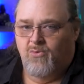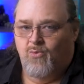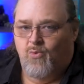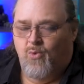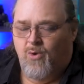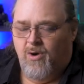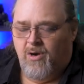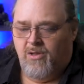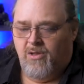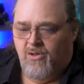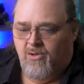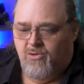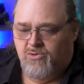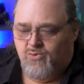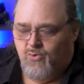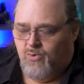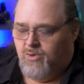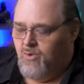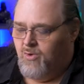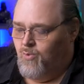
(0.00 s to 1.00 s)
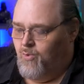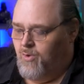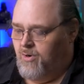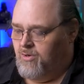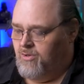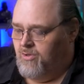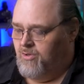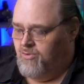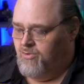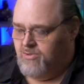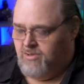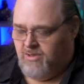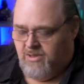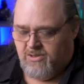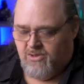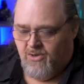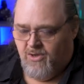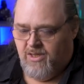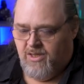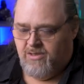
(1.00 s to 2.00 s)
Workloads, what are workloads? Let's
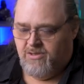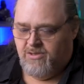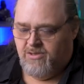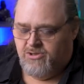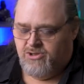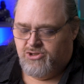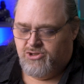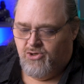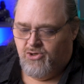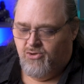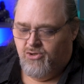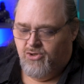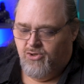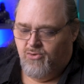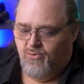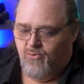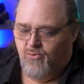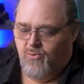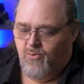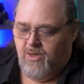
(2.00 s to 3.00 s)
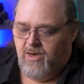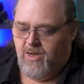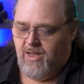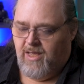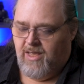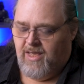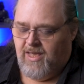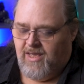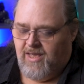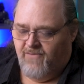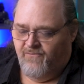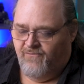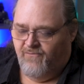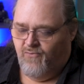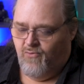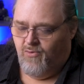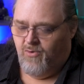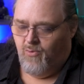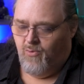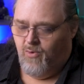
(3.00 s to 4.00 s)
go ahead and show you what I have
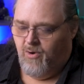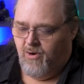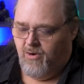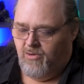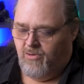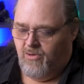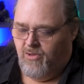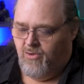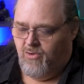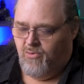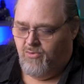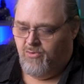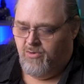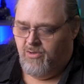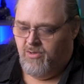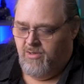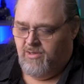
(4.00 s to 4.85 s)
for workload